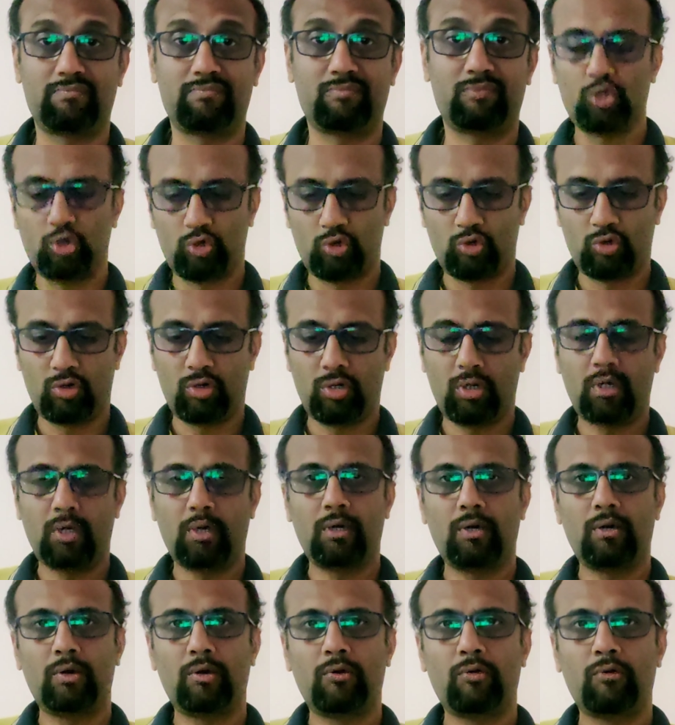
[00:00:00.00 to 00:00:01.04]

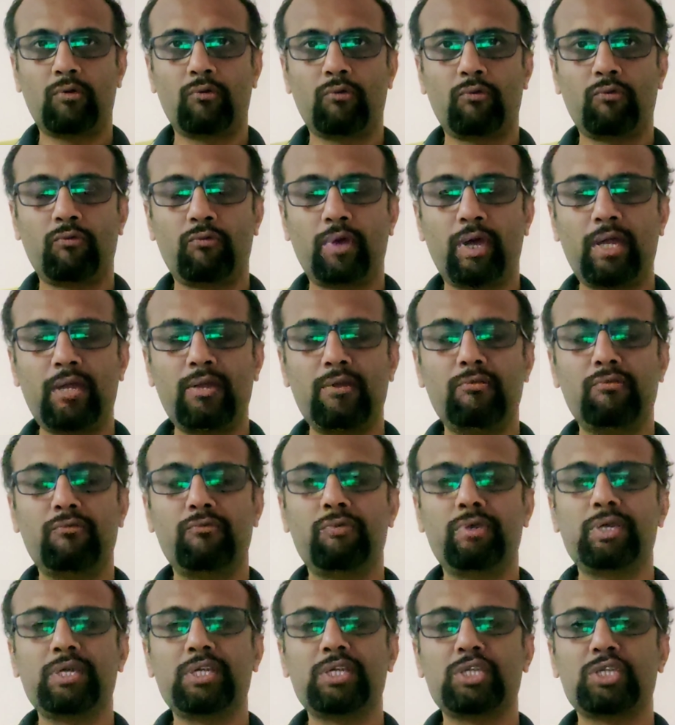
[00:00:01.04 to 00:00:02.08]
So when
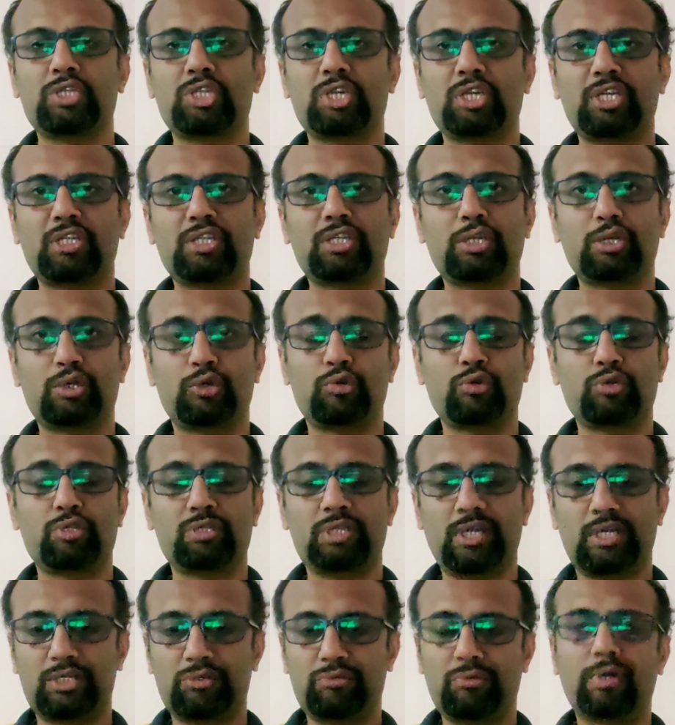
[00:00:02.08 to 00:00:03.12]
we check the roots,
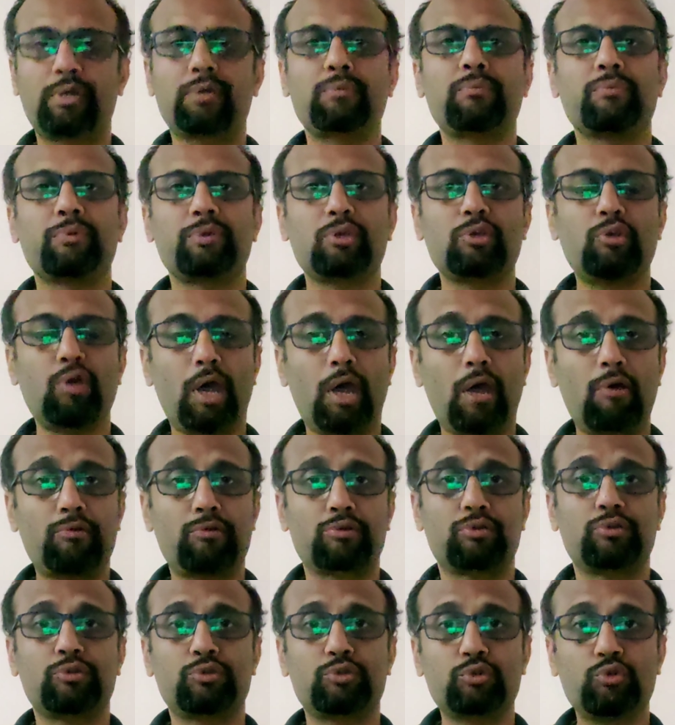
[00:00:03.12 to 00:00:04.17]
that's what you
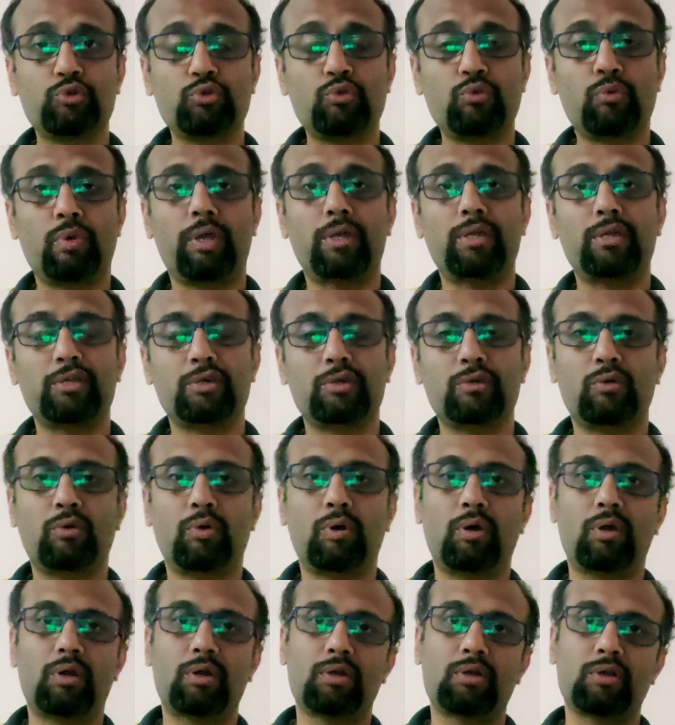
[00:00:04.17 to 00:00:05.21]
have to do when you
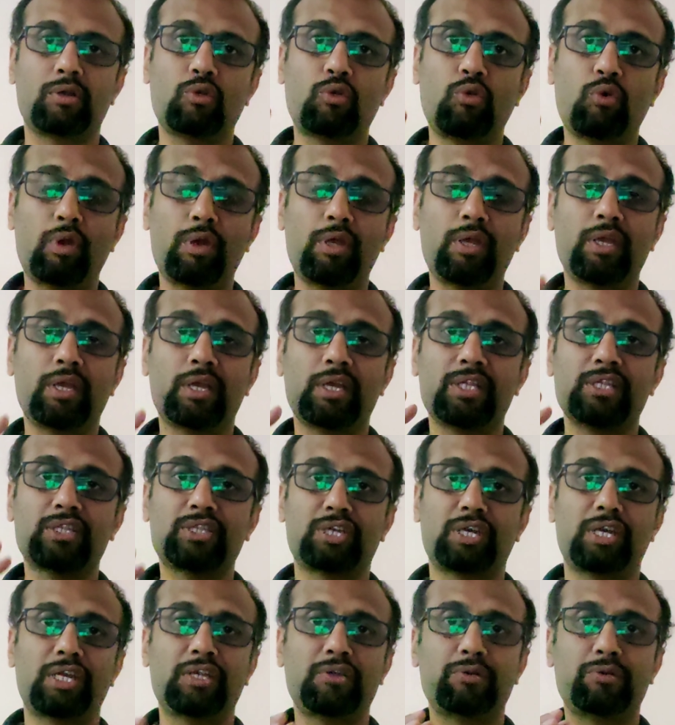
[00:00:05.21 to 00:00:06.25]
are going
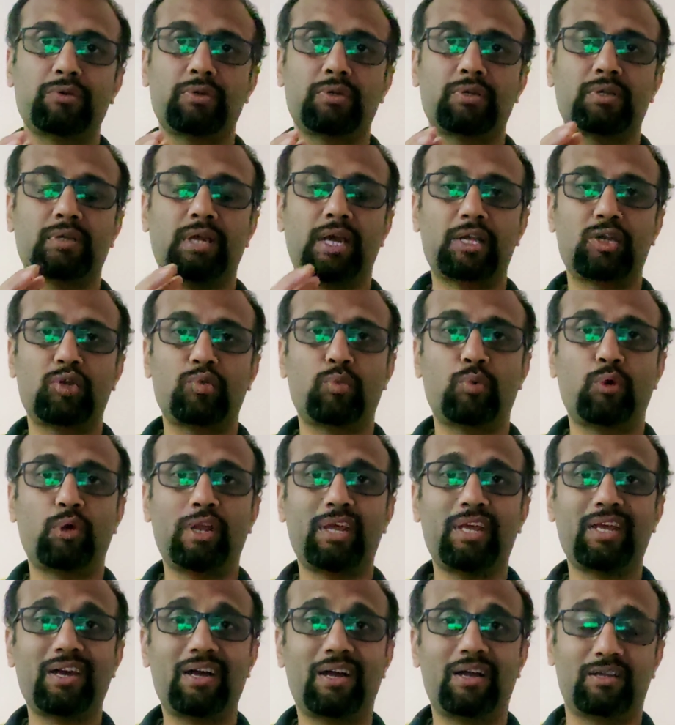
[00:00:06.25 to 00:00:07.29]
inside your
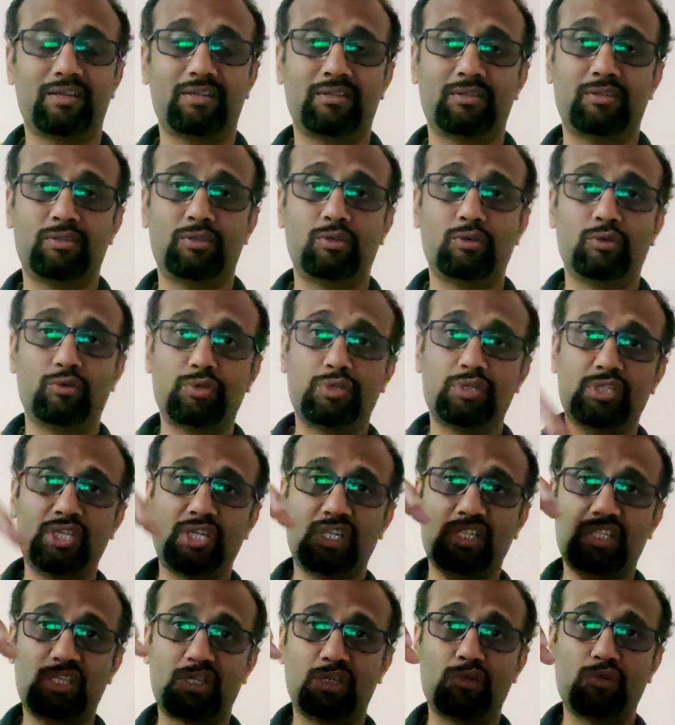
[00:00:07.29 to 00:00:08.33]
hydroponic garden. So
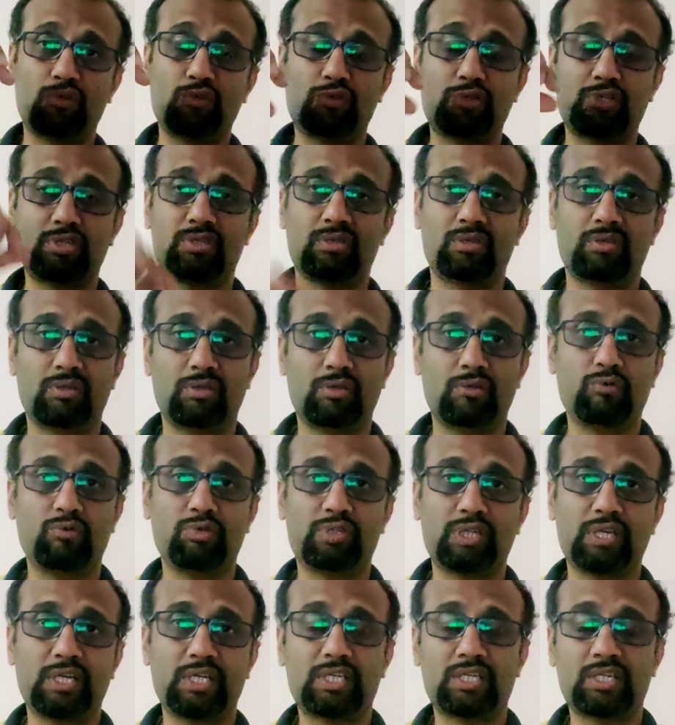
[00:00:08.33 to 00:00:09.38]
check the roots, you
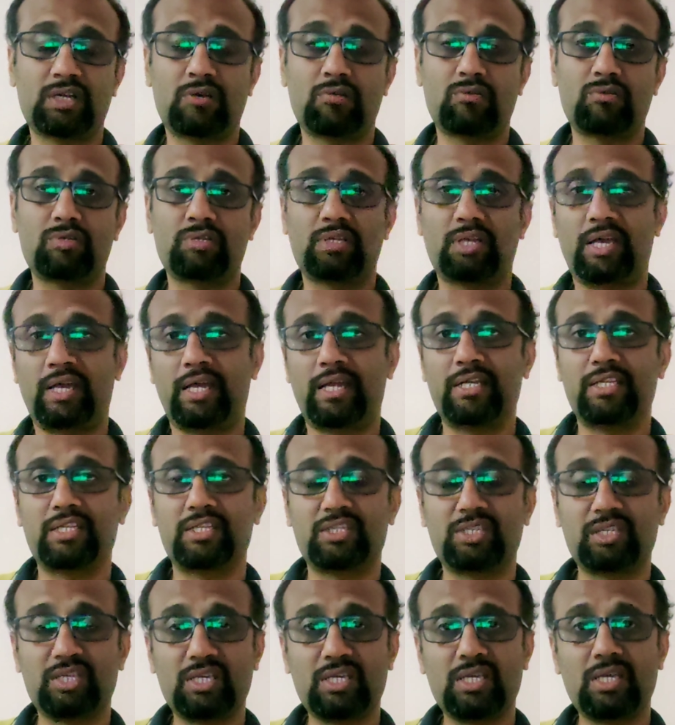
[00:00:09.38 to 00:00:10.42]
take it out
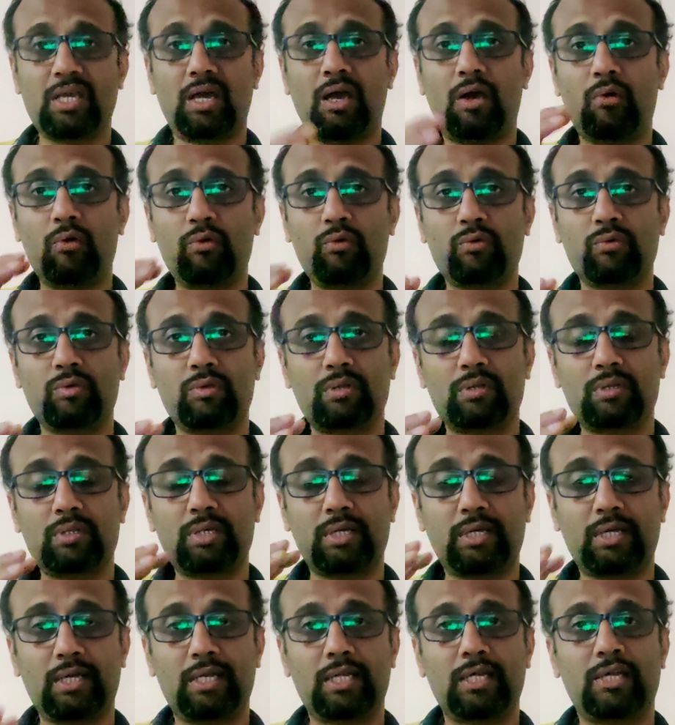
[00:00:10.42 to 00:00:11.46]
and see how
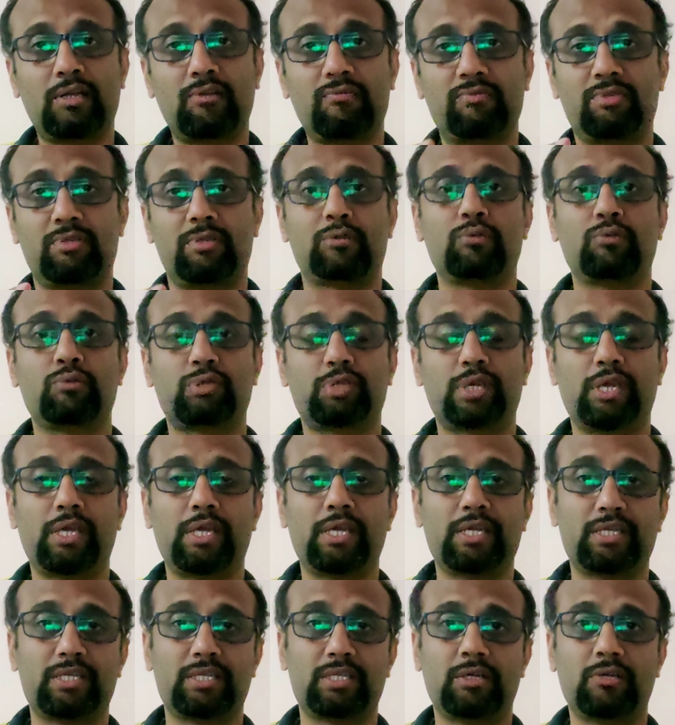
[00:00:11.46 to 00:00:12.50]
the color of the root
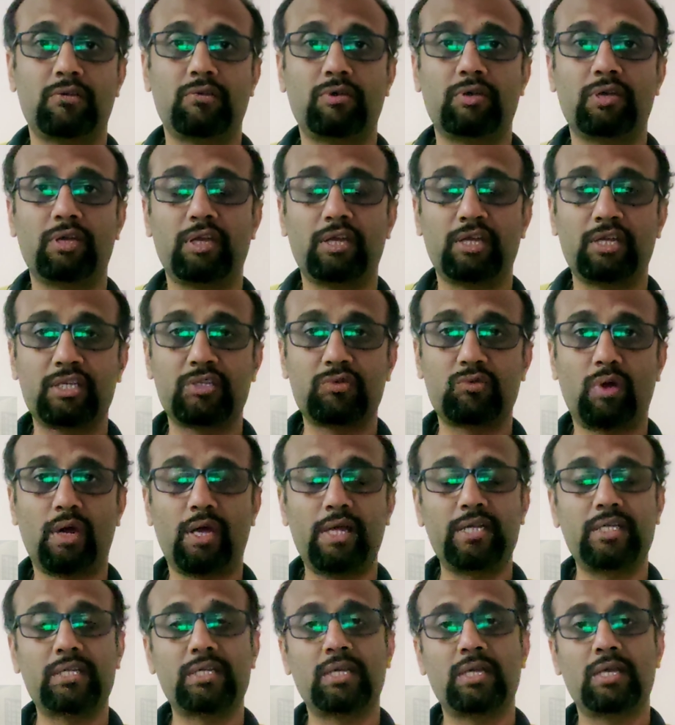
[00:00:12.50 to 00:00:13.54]
is. It is
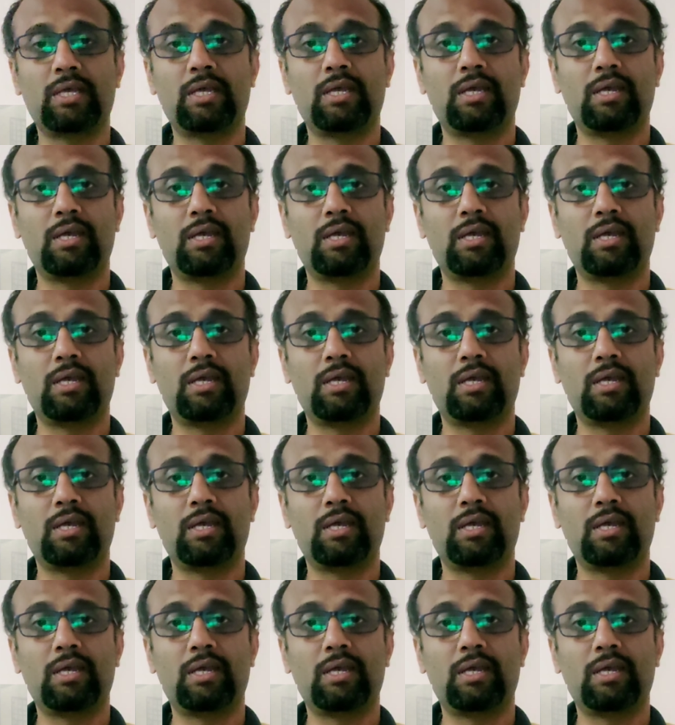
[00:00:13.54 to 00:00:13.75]
white,